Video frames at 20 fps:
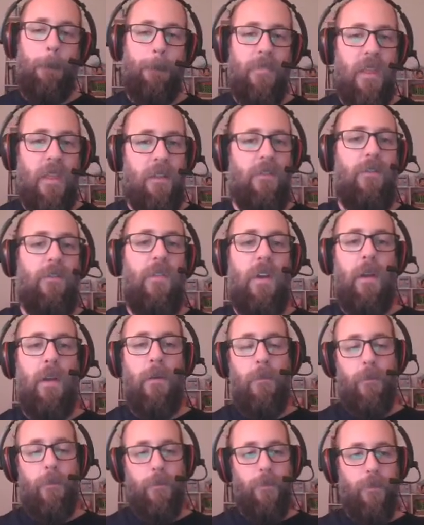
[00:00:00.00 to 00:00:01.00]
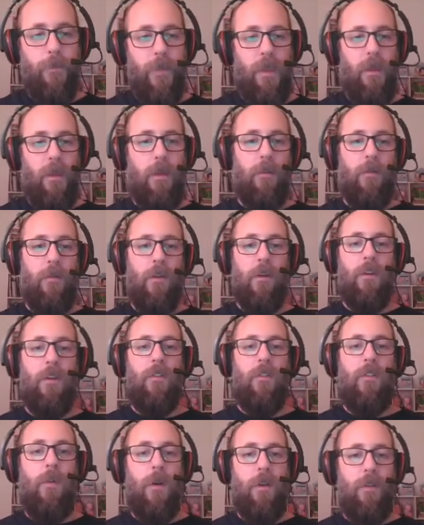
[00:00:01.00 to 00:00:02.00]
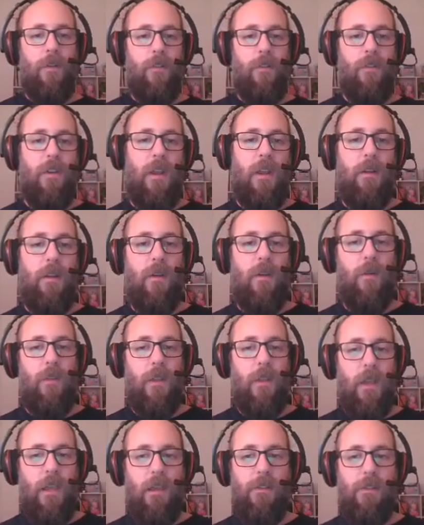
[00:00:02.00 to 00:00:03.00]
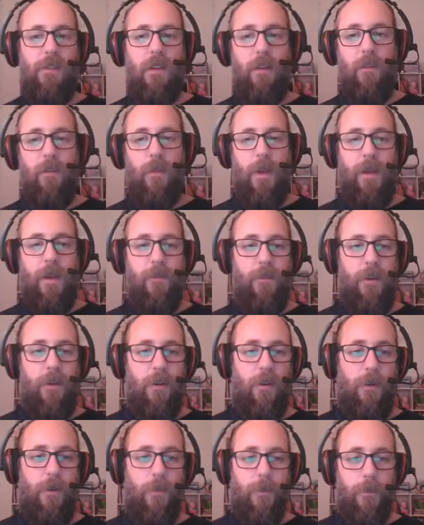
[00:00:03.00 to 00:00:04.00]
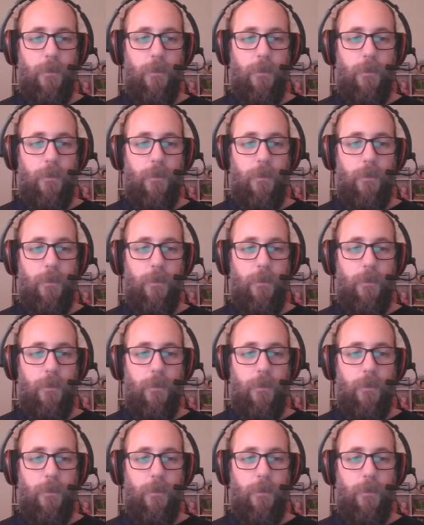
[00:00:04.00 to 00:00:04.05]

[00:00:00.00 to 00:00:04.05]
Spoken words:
That's fine. As long as you understand the key things we have to do.